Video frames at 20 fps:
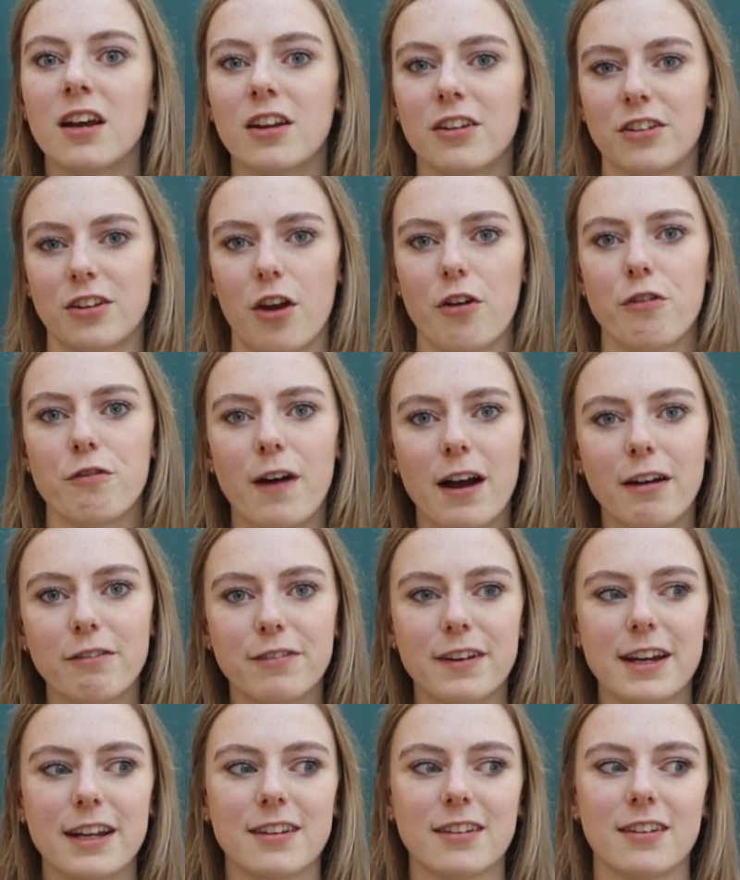So Fat
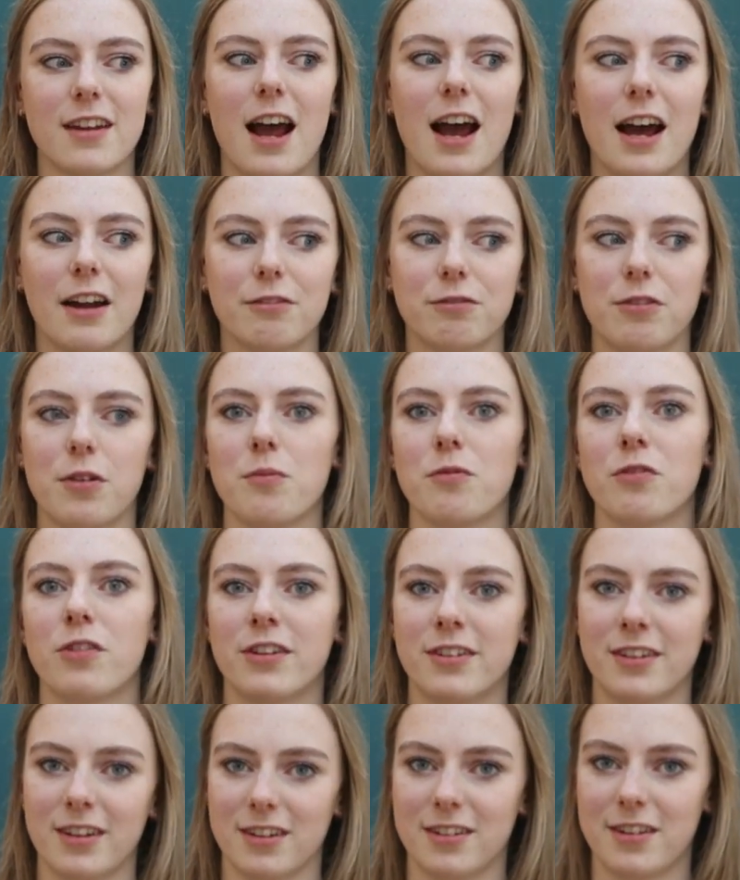Face had them for
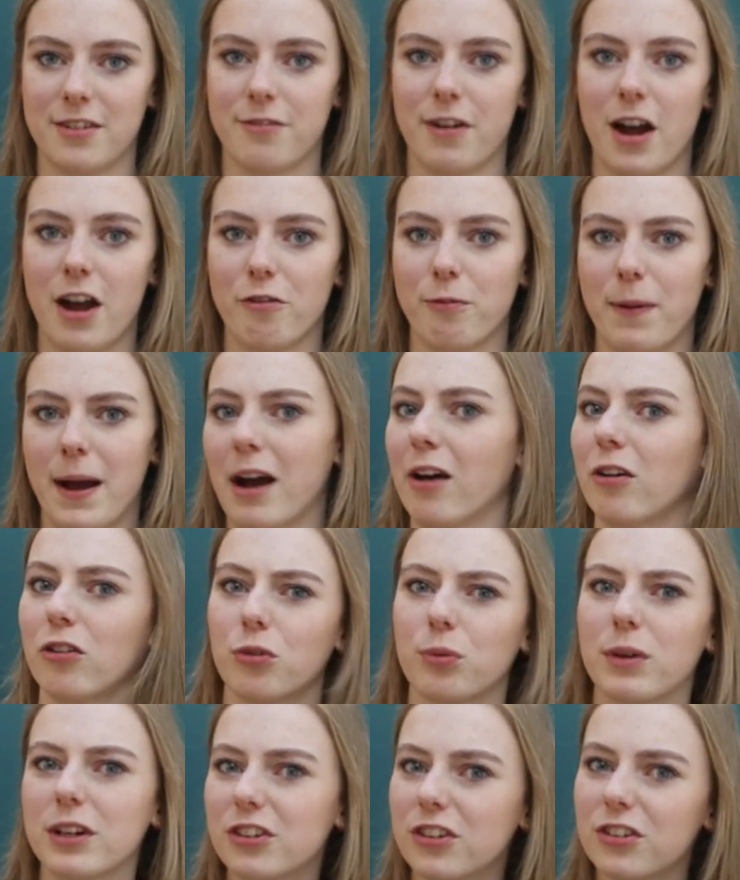
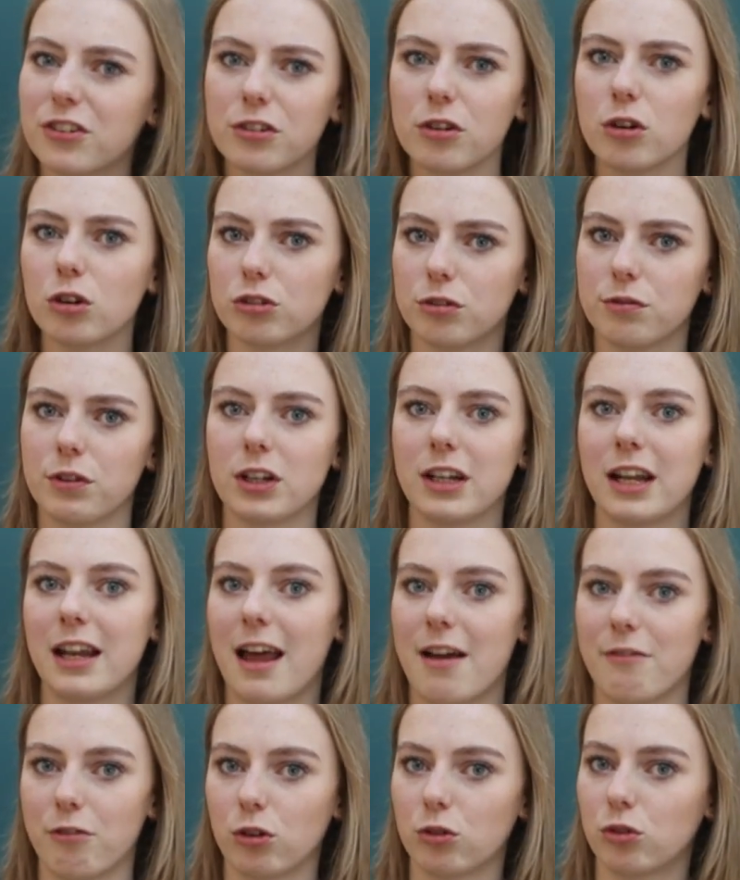£65, which is sort of on a
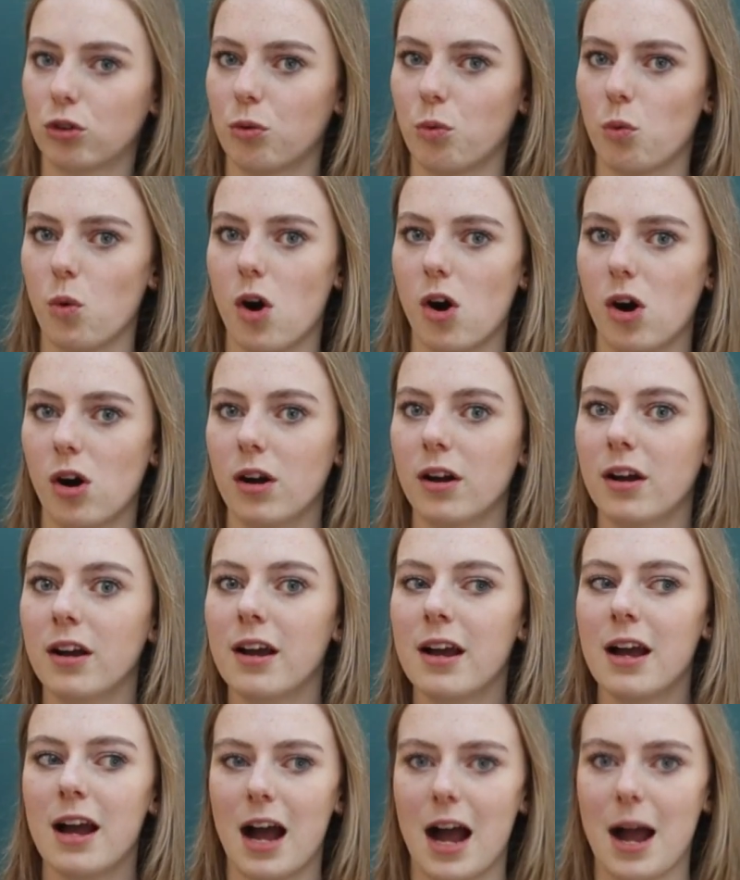level to what
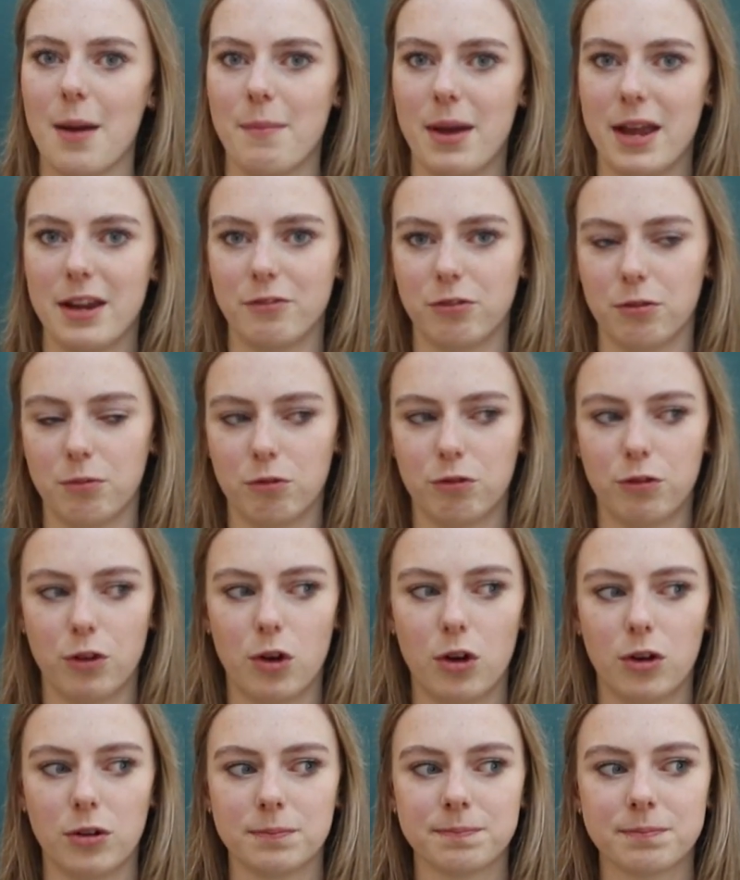I made them
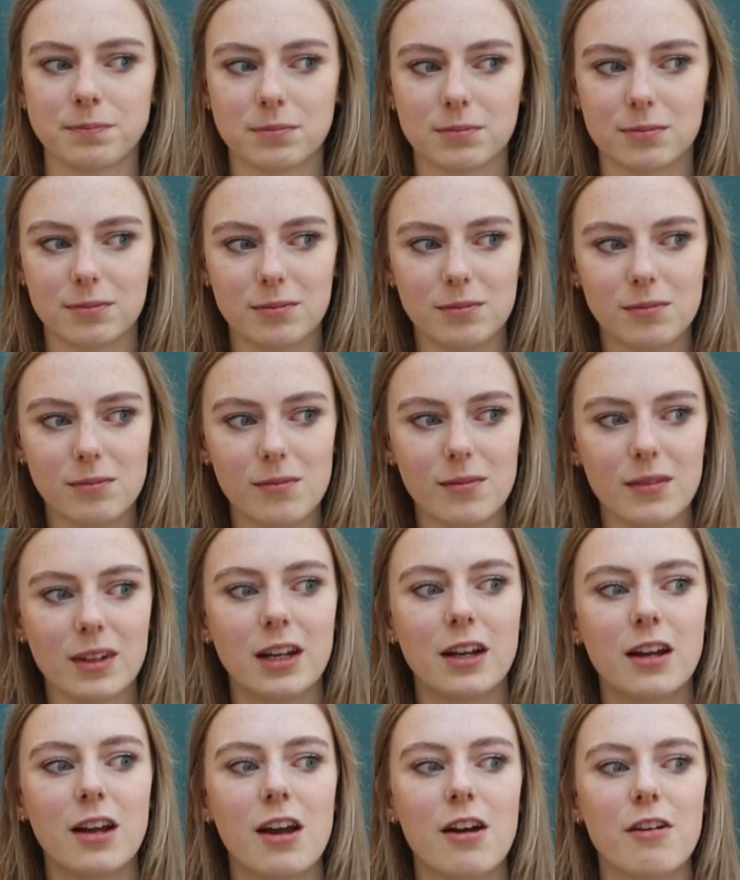for.
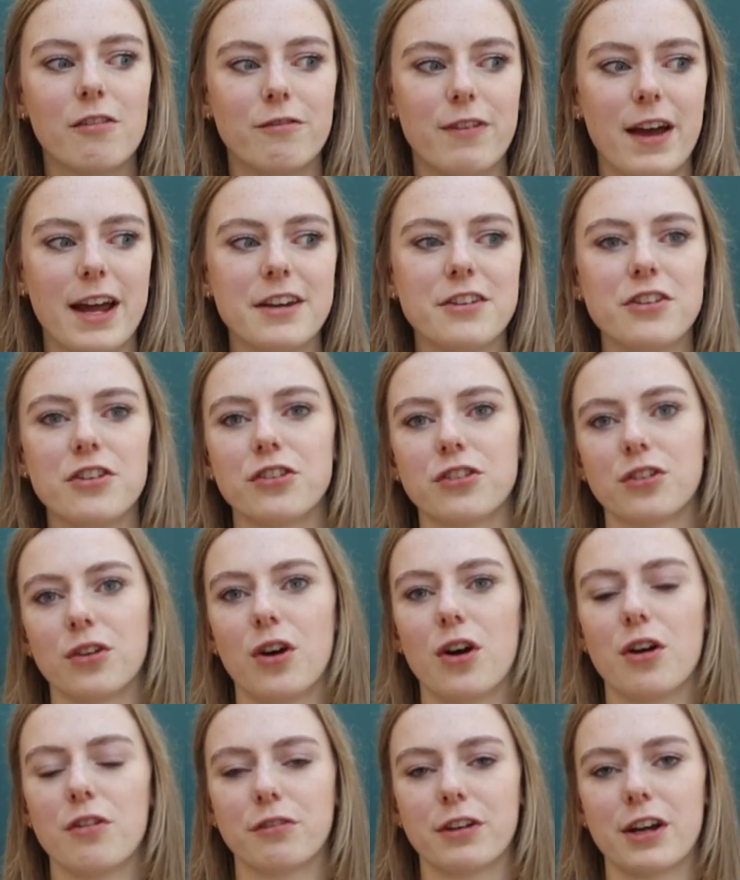Then you
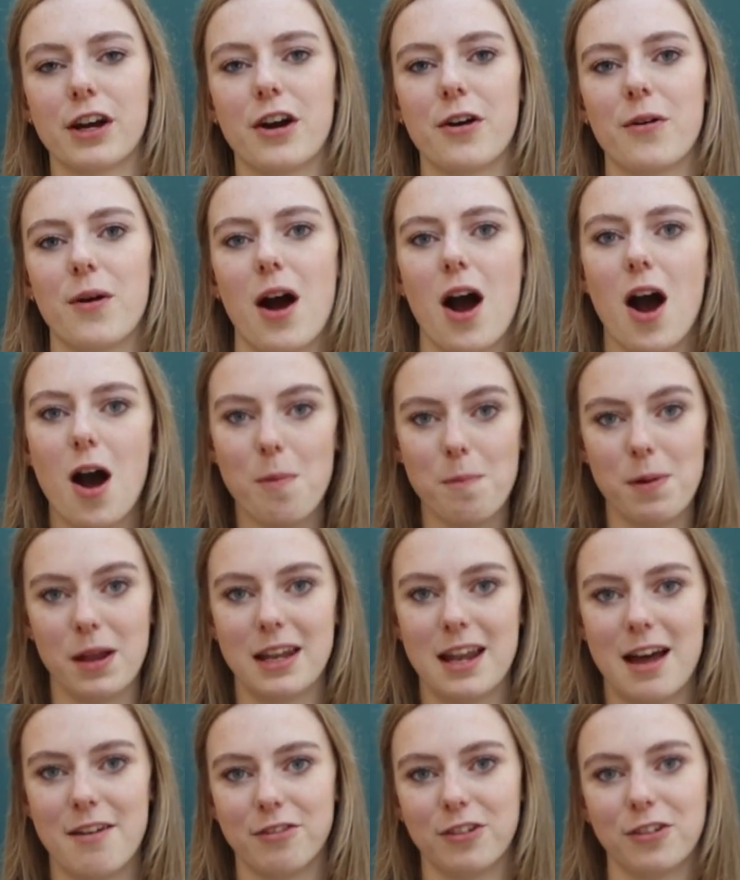sort of go up a
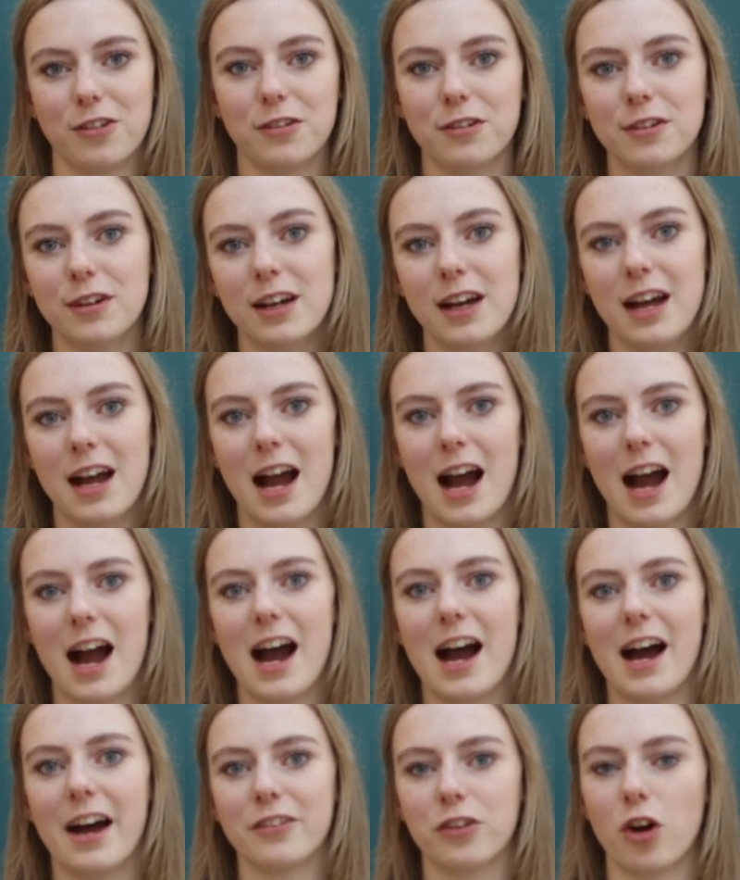level,
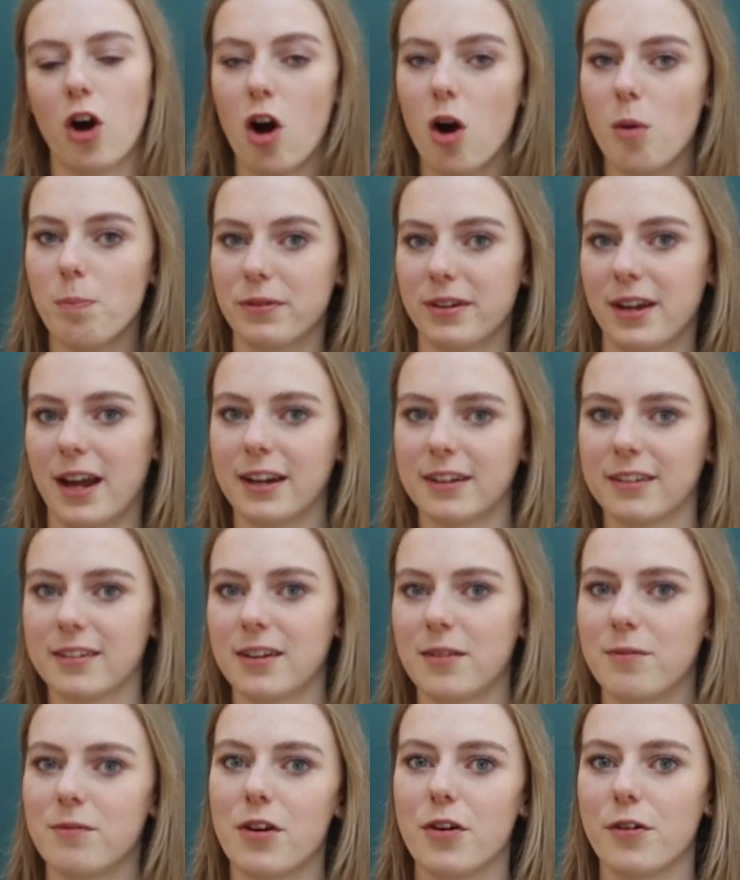and Hobbs had
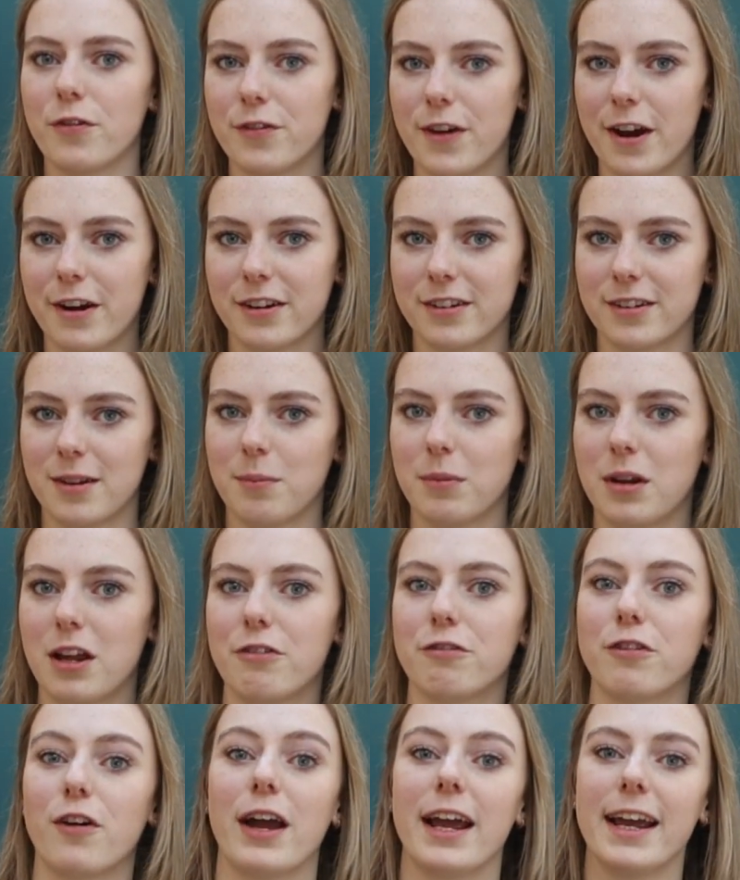some that were very
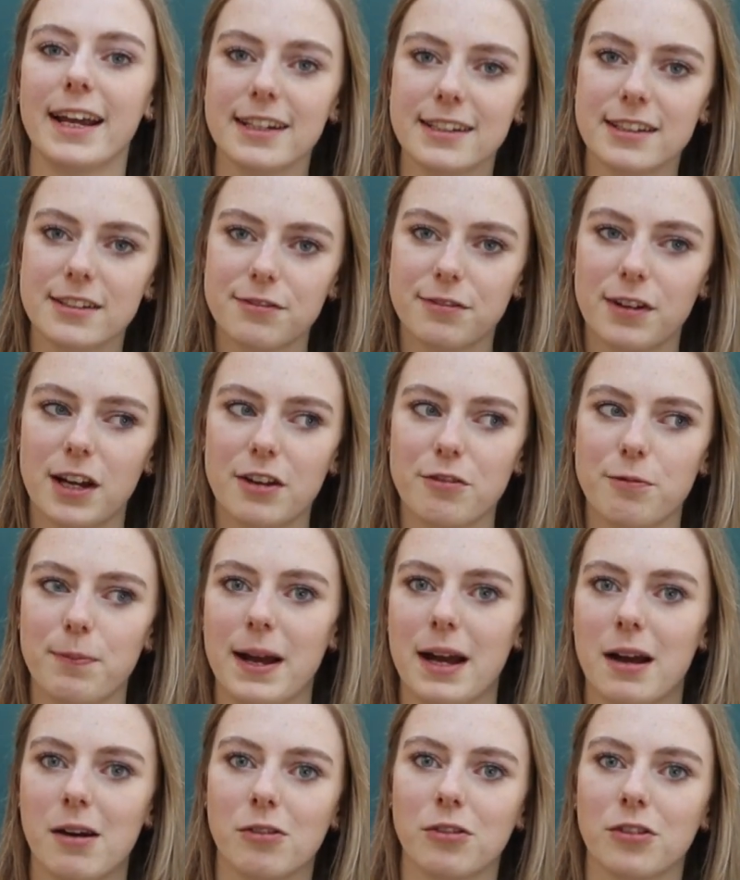similar for
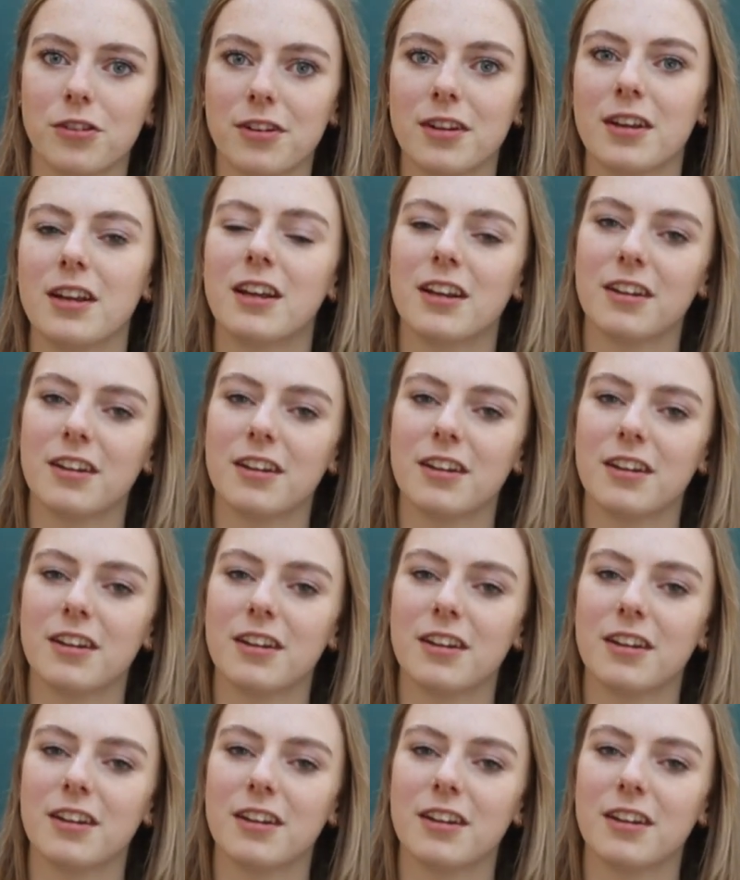£85.